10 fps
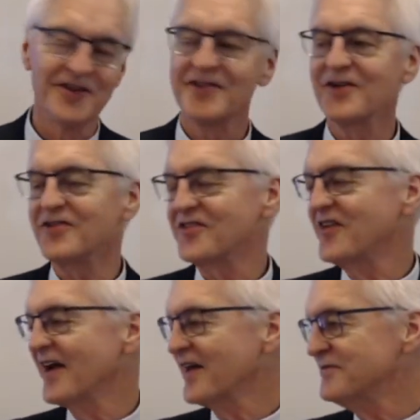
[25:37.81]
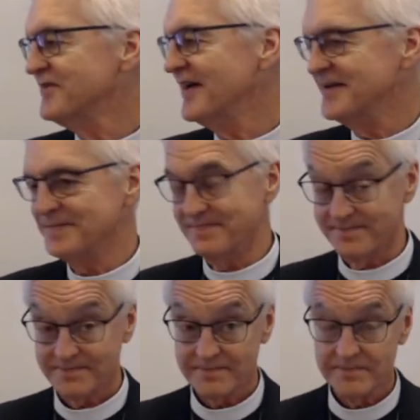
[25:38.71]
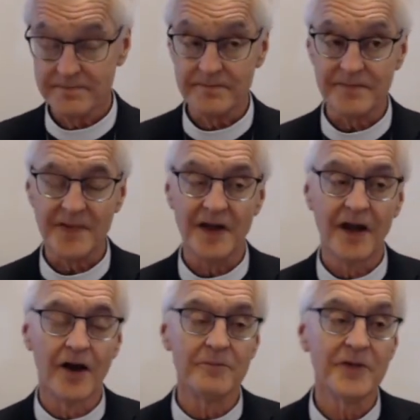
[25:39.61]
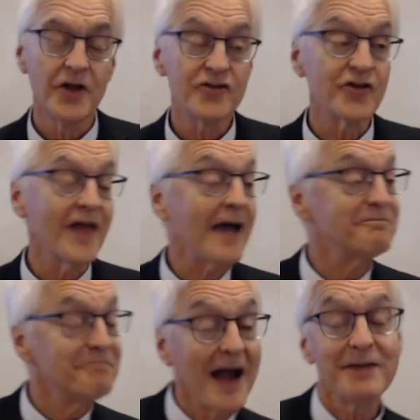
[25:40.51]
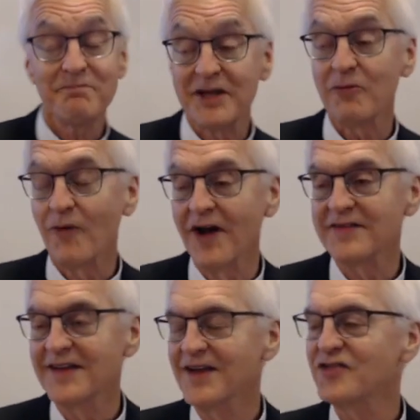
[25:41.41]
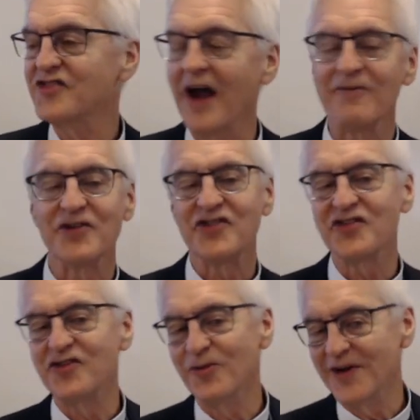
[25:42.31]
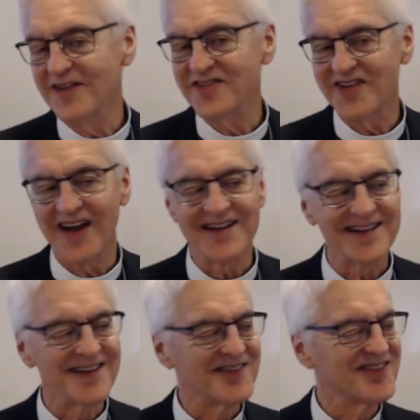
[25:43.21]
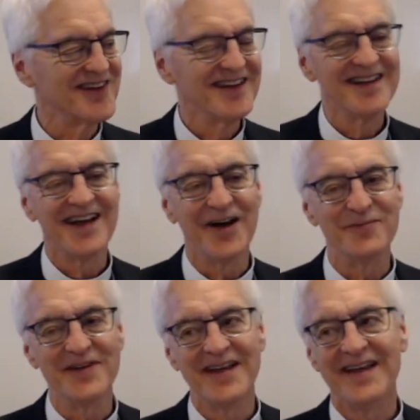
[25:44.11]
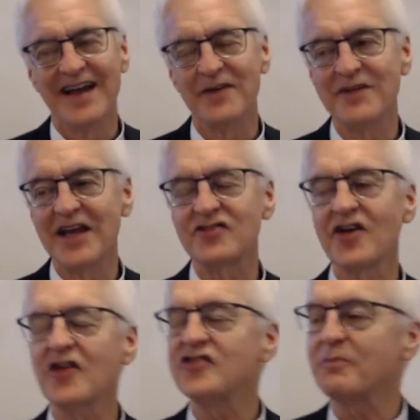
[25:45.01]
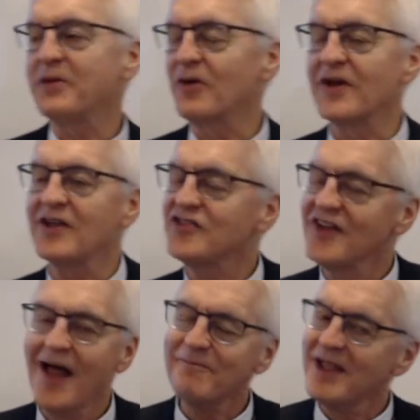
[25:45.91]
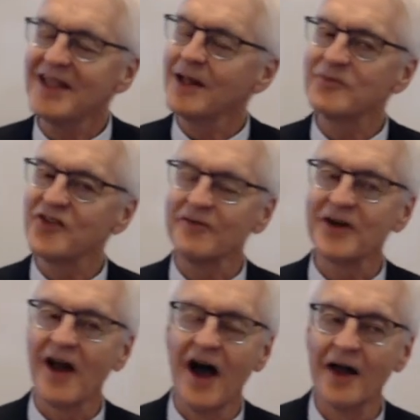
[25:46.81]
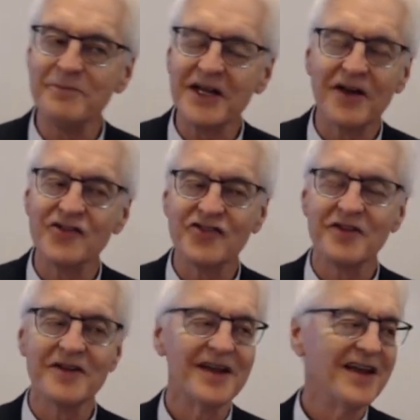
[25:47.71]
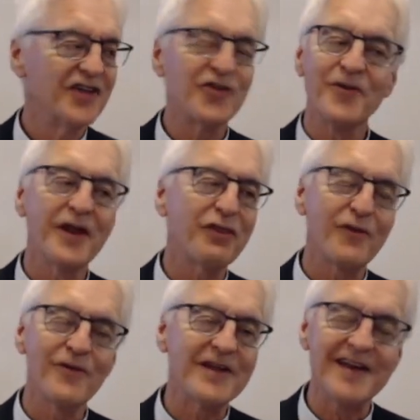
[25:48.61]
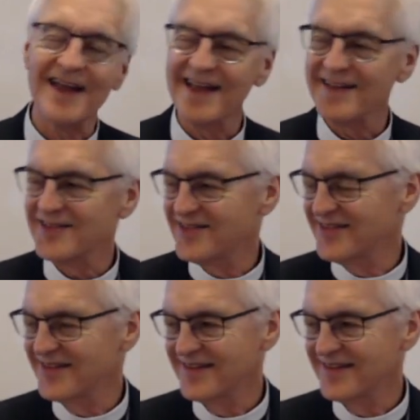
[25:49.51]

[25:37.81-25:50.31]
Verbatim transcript: You're you're just not going to find them. Um, so that might be what Cyrus is doing in signing this. Um, uh, it does appear he's not making himself a god because it's only 30 days.